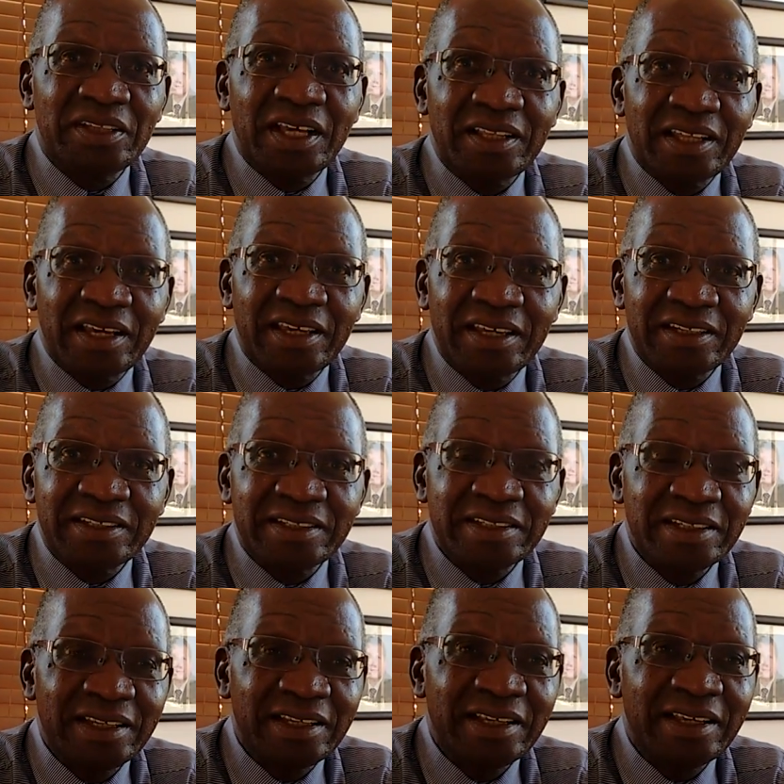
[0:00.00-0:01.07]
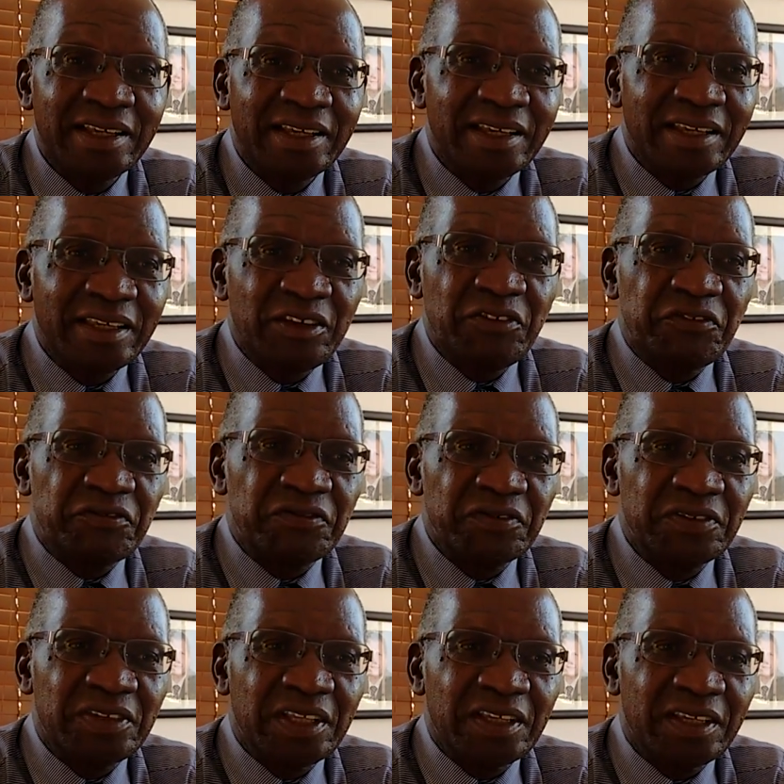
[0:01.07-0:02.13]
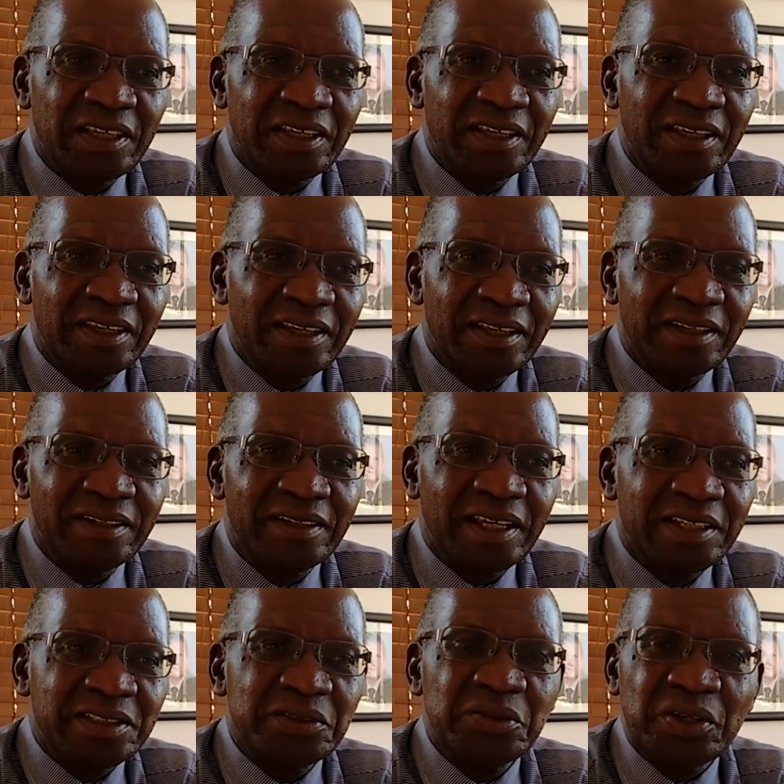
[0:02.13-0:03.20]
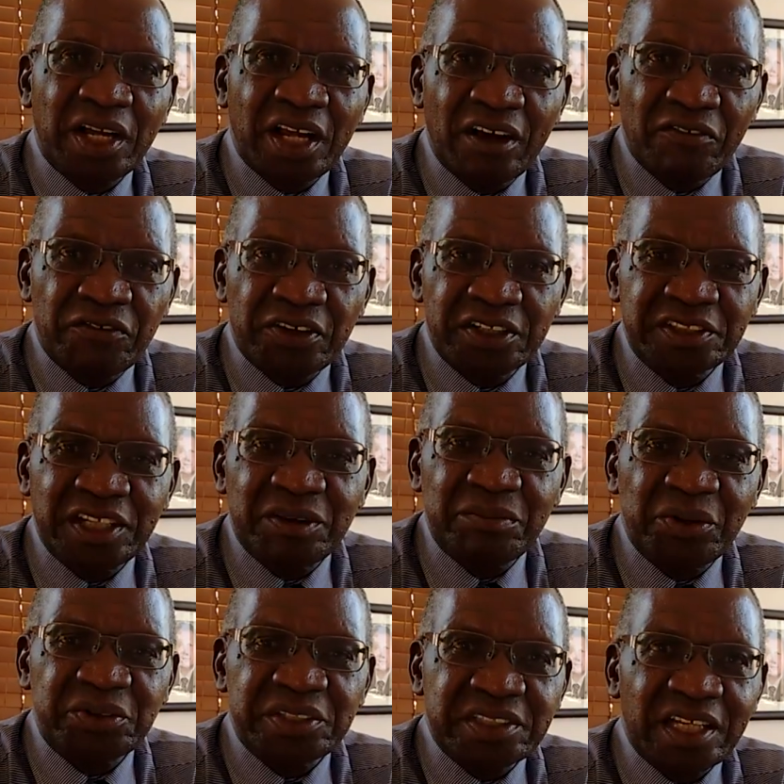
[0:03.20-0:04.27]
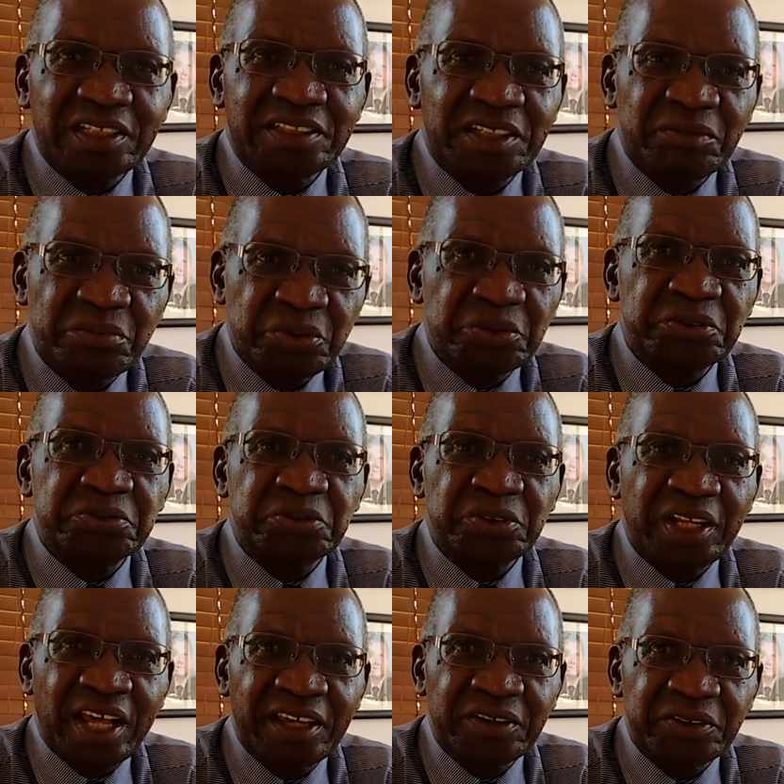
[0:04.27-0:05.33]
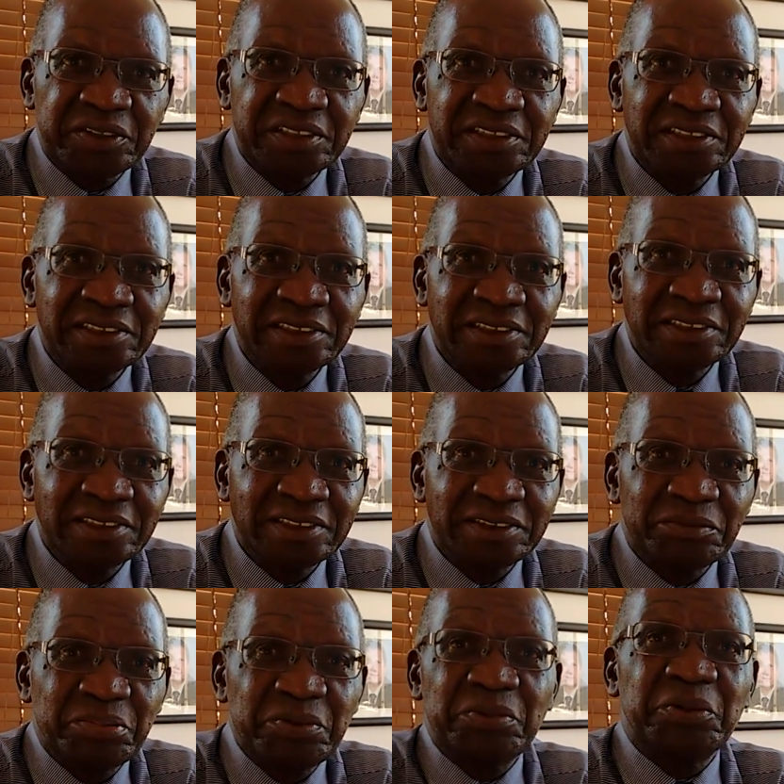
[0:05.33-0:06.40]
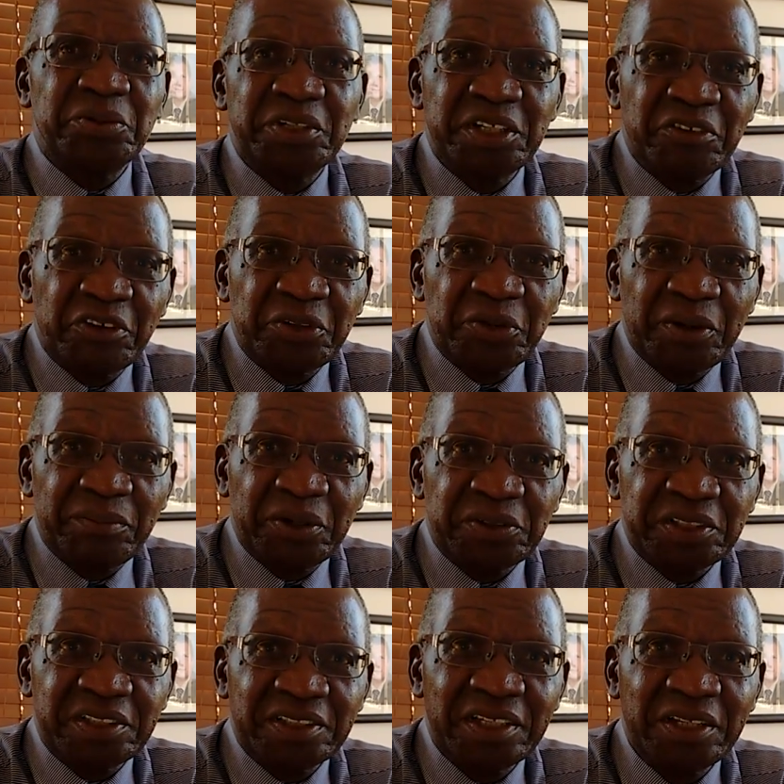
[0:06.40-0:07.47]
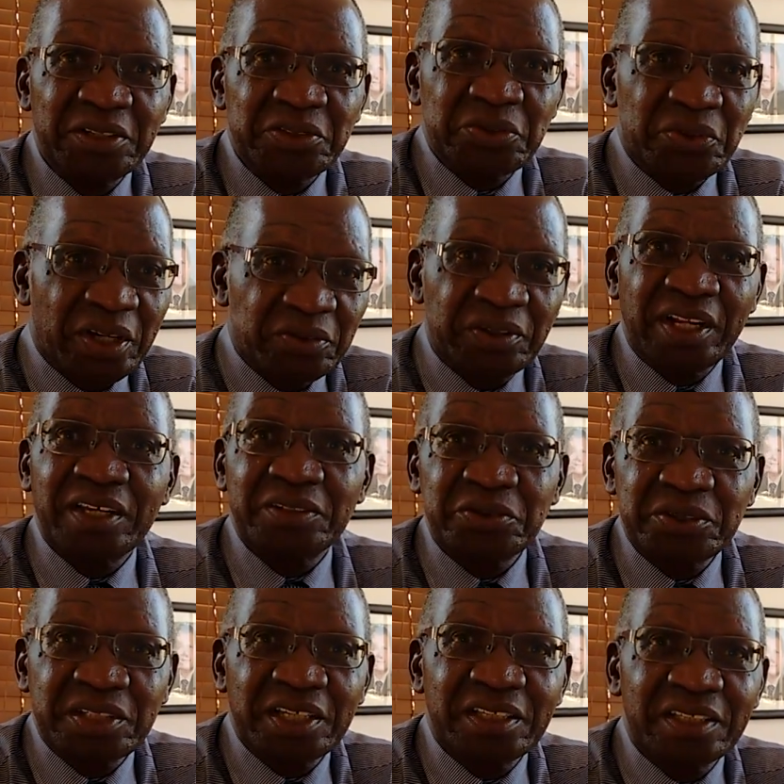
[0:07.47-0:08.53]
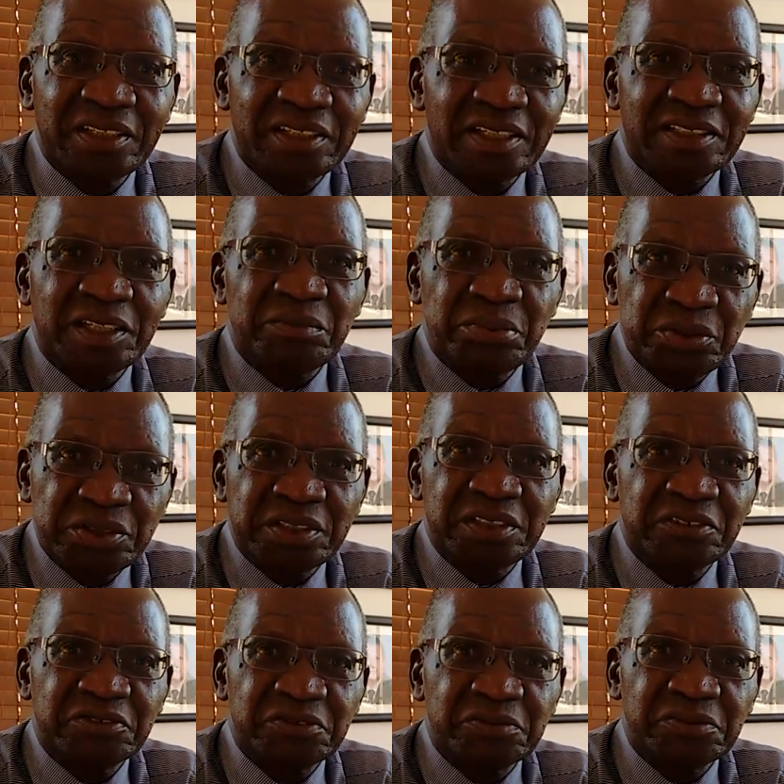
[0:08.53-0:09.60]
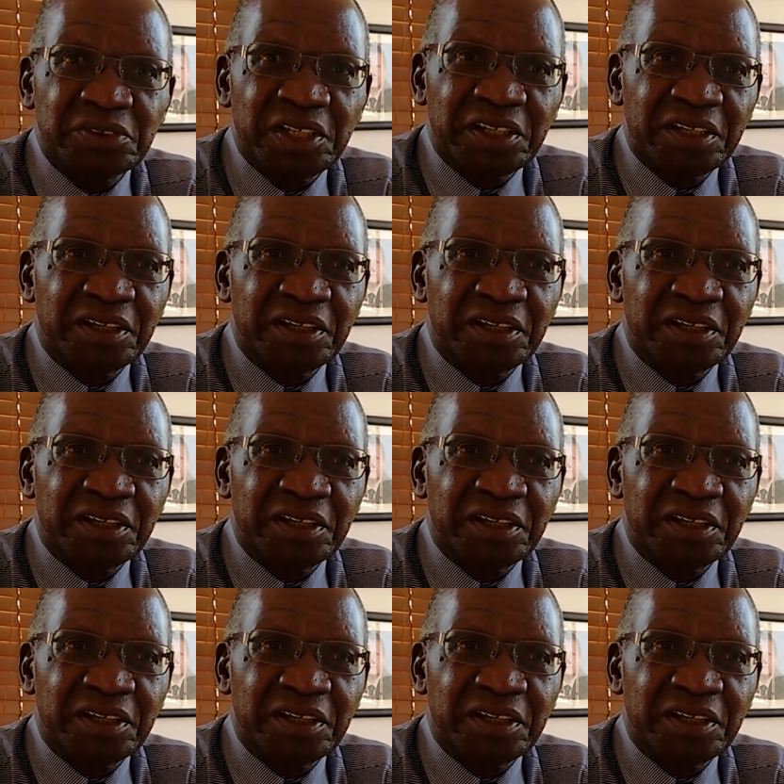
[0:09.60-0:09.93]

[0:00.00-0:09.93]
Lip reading: On the other hand, if there is no coverage about such a beautiful lion, people would never know about it. So I would like to take it as a positive